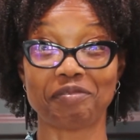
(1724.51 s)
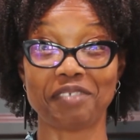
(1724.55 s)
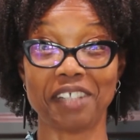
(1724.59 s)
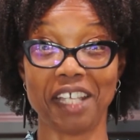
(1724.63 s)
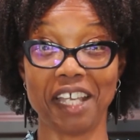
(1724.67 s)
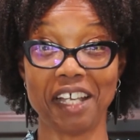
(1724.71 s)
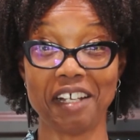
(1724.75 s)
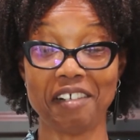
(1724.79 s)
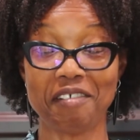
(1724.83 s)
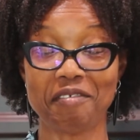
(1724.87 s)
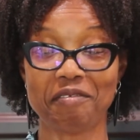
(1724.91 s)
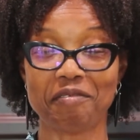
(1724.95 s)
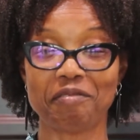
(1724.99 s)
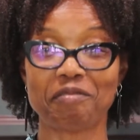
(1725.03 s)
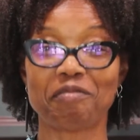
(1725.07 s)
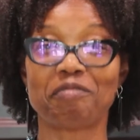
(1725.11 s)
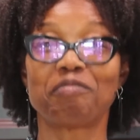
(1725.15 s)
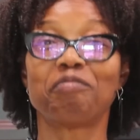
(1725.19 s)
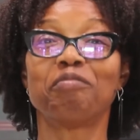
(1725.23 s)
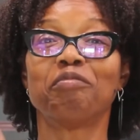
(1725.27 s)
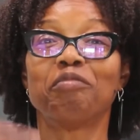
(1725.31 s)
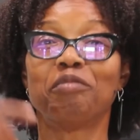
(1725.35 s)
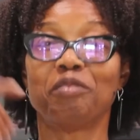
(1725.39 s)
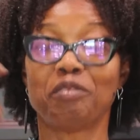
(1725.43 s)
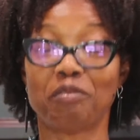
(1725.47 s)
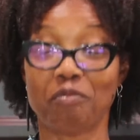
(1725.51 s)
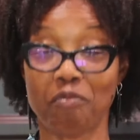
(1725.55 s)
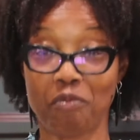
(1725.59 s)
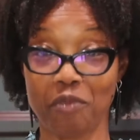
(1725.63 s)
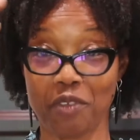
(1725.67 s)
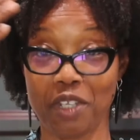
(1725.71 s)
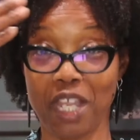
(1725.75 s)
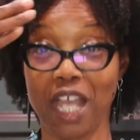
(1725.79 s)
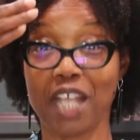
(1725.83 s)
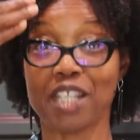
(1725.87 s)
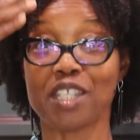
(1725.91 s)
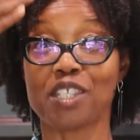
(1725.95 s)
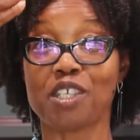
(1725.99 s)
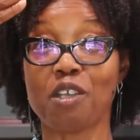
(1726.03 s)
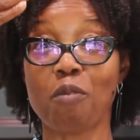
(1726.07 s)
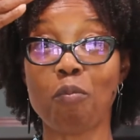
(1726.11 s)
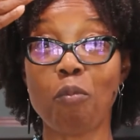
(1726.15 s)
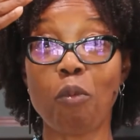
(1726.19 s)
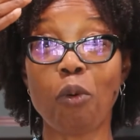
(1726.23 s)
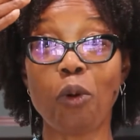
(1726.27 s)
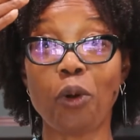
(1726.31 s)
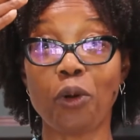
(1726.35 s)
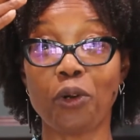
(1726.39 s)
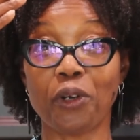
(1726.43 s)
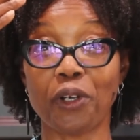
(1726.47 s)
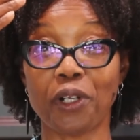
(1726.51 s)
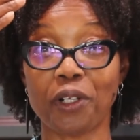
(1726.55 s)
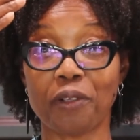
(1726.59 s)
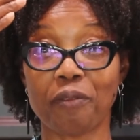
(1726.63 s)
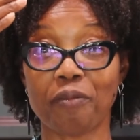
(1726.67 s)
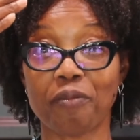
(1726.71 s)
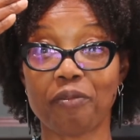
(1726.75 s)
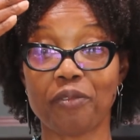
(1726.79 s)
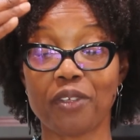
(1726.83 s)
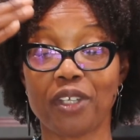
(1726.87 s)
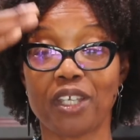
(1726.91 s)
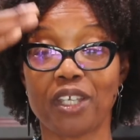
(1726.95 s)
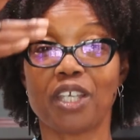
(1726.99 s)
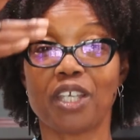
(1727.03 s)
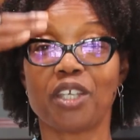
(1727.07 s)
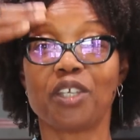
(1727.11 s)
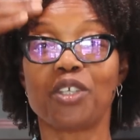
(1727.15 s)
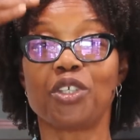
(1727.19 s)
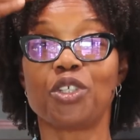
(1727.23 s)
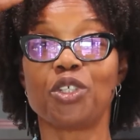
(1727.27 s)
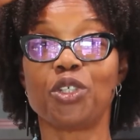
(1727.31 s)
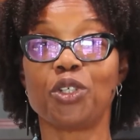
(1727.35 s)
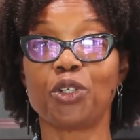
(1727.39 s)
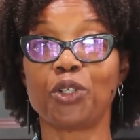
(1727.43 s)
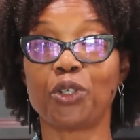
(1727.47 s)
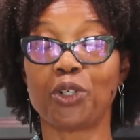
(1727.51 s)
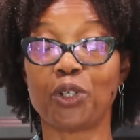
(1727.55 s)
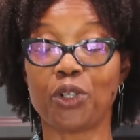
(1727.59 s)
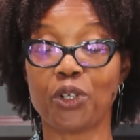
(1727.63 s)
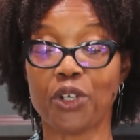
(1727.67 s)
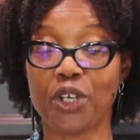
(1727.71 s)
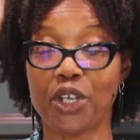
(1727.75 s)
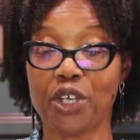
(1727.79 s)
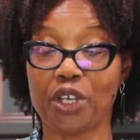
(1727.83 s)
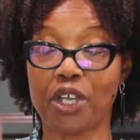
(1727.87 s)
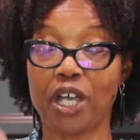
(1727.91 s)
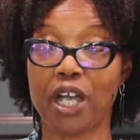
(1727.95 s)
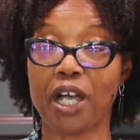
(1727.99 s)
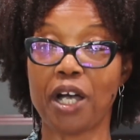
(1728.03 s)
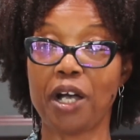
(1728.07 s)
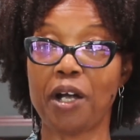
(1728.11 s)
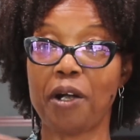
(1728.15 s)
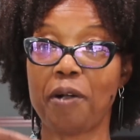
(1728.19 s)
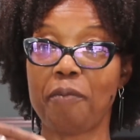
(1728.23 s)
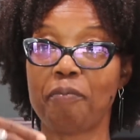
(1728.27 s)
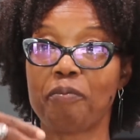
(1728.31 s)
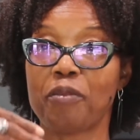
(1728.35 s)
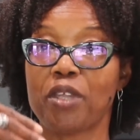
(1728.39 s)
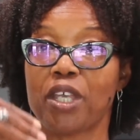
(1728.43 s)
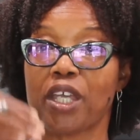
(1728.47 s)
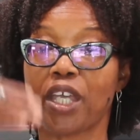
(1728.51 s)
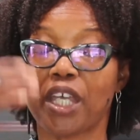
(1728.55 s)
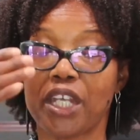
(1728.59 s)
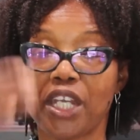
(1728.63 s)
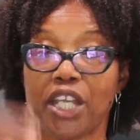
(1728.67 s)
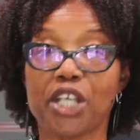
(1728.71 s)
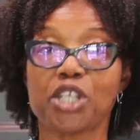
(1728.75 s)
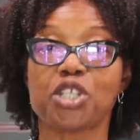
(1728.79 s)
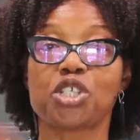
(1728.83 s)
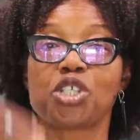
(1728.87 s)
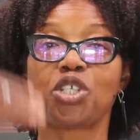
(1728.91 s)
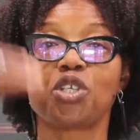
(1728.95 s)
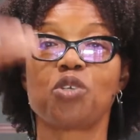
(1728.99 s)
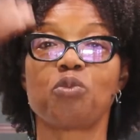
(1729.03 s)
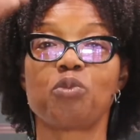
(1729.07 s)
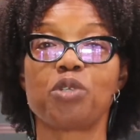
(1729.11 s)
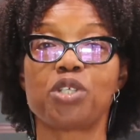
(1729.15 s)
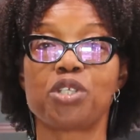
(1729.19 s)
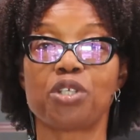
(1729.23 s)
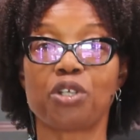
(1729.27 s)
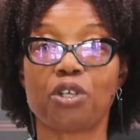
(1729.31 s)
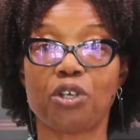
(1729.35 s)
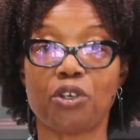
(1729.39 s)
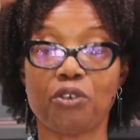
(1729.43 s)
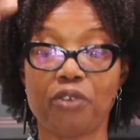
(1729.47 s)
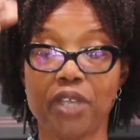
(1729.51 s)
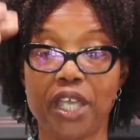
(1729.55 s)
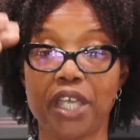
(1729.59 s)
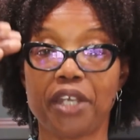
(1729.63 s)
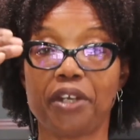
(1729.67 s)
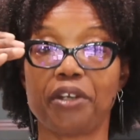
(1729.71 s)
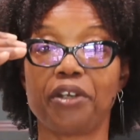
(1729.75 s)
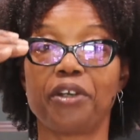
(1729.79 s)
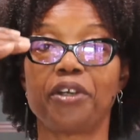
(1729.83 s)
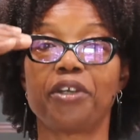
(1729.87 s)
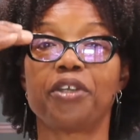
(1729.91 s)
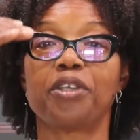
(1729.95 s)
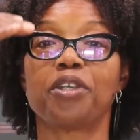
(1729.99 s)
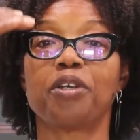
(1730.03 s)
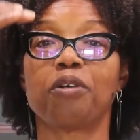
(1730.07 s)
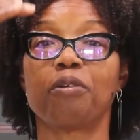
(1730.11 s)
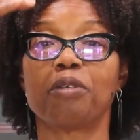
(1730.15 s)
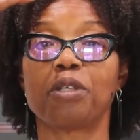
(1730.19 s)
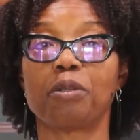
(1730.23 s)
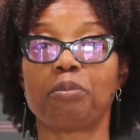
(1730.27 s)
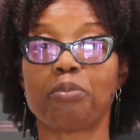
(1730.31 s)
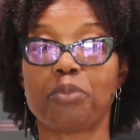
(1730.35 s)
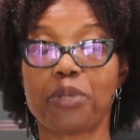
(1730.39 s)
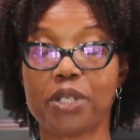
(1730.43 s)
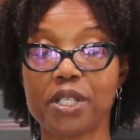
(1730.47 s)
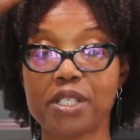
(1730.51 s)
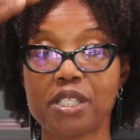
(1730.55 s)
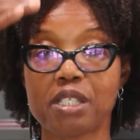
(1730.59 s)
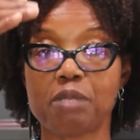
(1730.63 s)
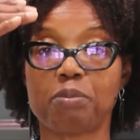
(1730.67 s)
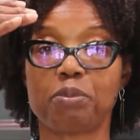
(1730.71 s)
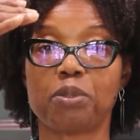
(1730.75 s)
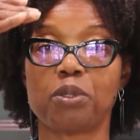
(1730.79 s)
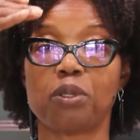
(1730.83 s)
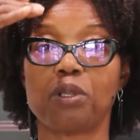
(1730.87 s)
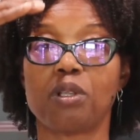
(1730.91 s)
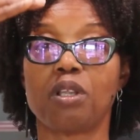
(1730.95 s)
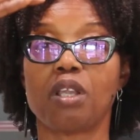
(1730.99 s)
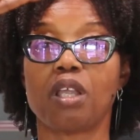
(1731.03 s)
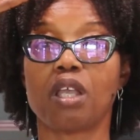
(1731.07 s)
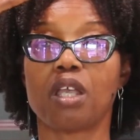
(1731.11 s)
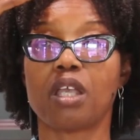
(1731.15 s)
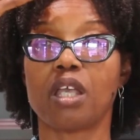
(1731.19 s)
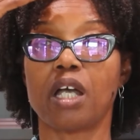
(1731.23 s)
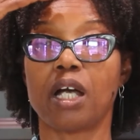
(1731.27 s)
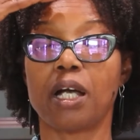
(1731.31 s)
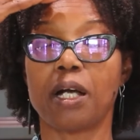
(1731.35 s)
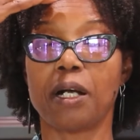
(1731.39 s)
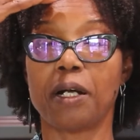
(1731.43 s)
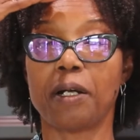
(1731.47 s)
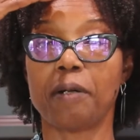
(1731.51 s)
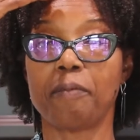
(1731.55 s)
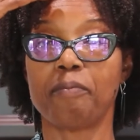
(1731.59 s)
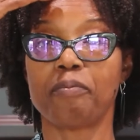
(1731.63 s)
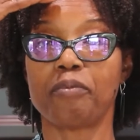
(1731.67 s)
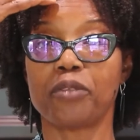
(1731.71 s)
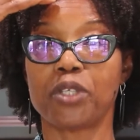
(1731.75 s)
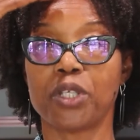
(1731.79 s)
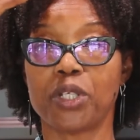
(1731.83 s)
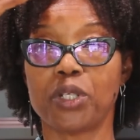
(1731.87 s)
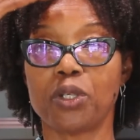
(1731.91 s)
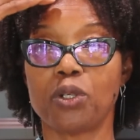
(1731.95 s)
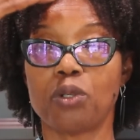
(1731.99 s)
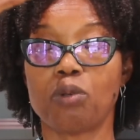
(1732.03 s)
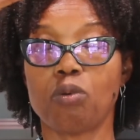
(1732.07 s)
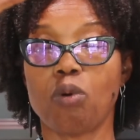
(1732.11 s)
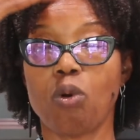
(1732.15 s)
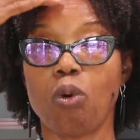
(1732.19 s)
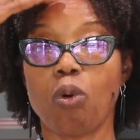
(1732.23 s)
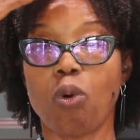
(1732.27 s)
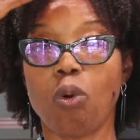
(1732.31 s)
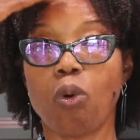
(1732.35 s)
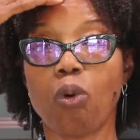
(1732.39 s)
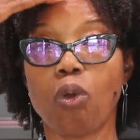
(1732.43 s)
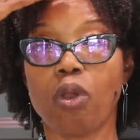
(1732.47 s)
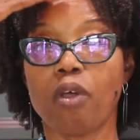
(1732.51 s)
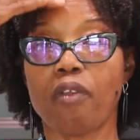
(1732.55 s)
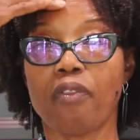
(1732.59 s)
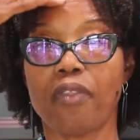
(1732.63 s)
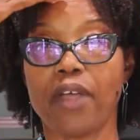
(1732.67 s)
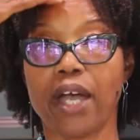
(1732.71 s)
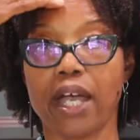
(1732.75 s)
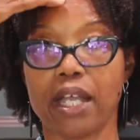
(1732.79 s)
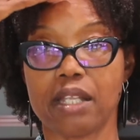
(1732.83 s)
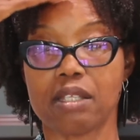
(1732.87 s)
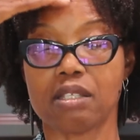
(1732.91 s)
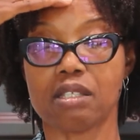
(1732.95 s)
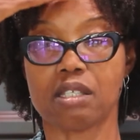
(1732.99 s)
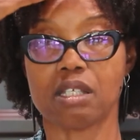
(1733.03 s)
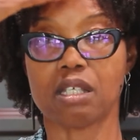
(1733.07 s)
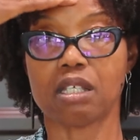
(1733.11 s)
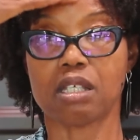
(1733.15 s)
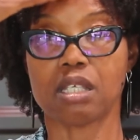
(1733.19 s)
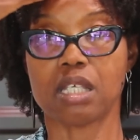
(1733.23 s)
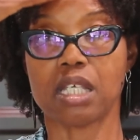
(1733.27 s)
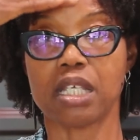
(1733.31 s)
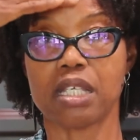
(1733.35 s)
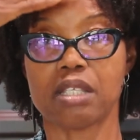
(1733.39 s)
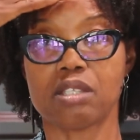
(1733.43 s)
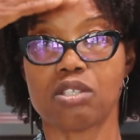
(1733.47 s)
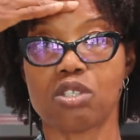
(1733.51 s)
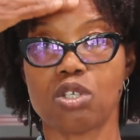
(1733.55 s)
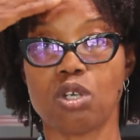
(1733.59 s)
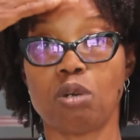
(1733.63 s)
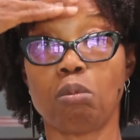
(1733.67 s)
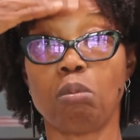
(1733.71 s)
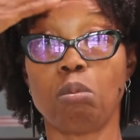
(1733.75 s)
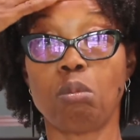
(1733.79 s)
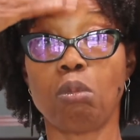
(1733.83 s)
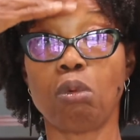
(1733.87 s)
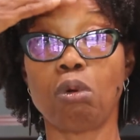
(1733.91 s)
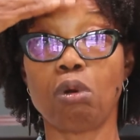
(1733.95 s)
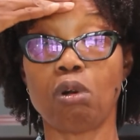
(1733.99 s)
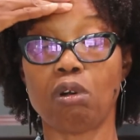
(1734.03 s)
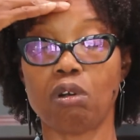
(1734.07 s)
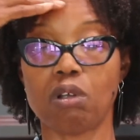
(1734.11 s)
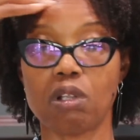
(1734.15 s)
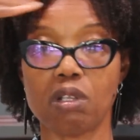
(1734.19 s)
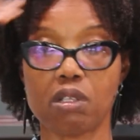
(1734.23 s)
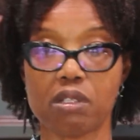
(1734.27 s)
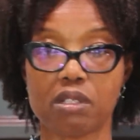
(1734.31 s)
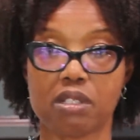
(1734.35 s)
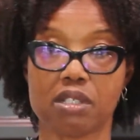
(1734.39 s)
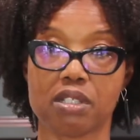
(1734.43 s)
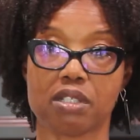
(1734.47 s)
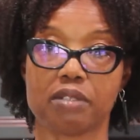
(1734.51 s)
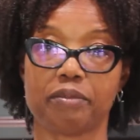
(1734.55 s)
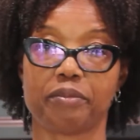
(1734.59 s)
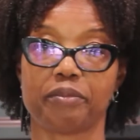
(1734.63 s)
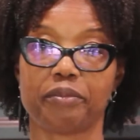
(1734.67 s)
Yeah? That's your moral. Your connection with your creator, your principle, you know, all of that is your morals.